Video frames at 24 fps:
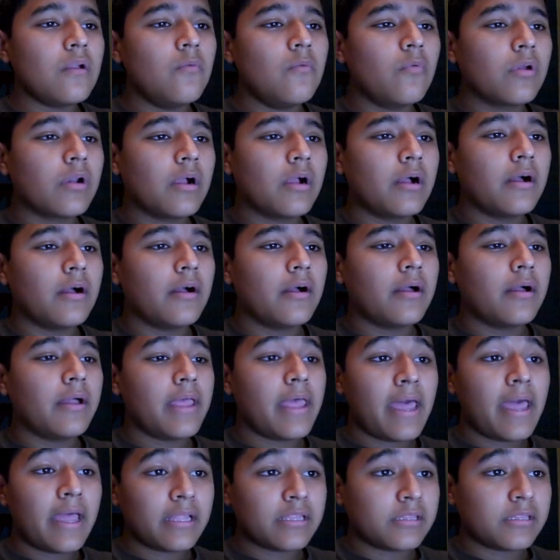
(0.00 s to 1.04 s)
wanna
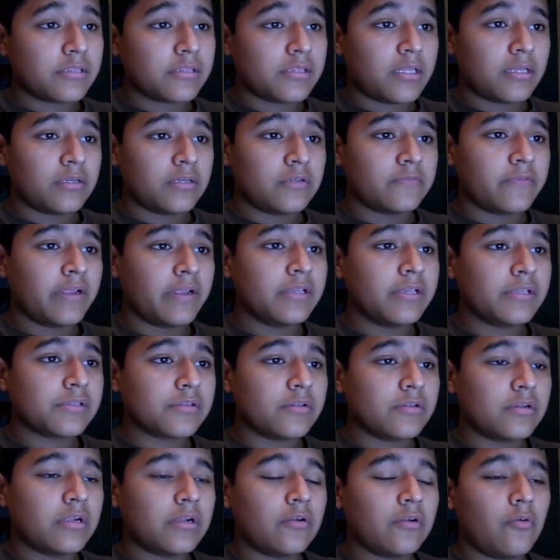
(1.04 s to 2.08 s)
add the title, right? It's
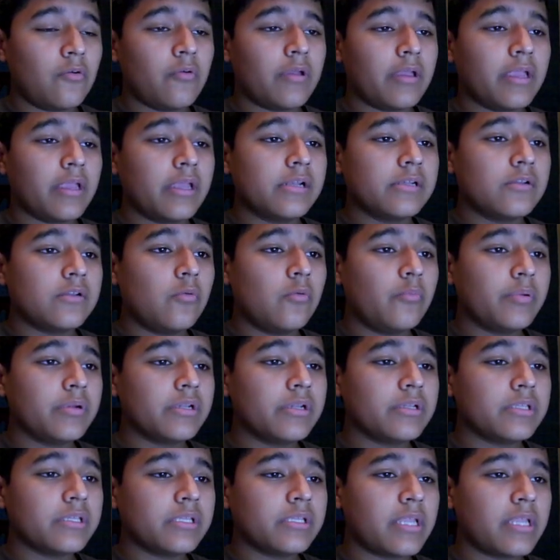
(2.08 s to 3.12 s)
gonna go ahead and open
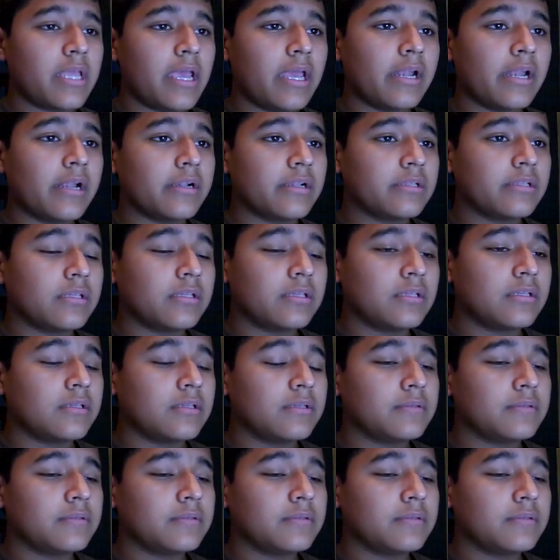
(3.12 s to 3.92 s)
it and add it.